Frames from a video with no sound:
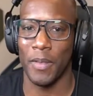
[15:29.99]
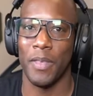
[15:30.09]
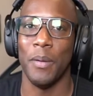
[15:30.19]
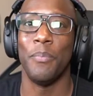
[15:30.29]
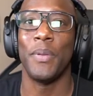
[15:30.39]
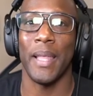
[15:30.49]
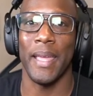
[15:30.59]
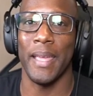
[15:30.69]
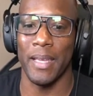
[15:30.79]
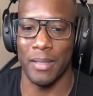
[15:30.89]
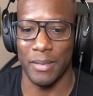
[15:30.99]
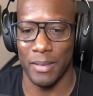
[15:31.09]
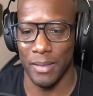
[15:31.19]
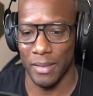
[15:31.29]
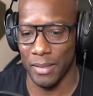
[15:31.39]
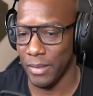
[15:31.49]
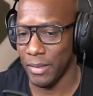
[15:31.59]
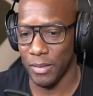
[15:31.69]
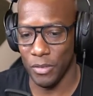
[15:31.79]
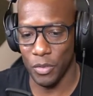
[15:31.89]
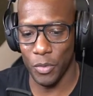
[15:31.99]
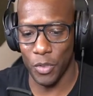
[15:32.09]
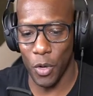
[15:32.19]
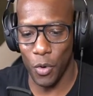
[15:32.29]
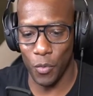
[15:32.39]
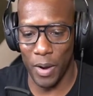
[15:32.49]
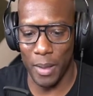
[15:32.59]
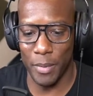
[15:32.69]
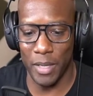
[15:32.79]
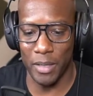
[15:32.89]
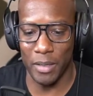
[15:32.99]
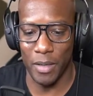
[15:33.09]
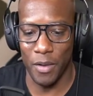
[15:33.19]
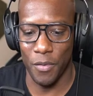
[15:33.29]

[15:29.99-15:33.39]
Them playing, doing the whole rhyming